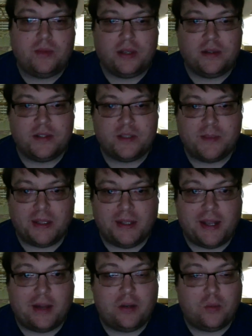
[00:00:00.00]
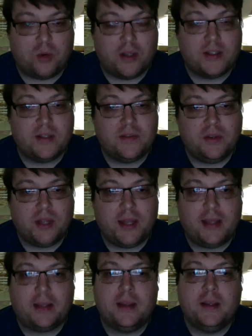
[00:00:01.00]
that spell it out in words, if you
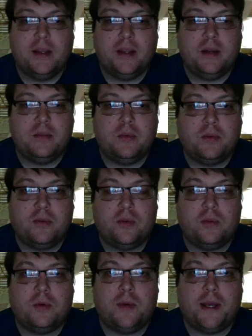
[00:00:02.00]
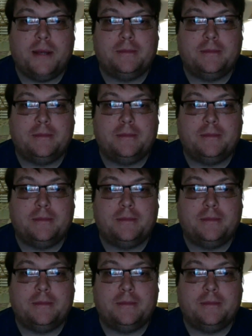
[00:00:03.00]
like, in a more formal way.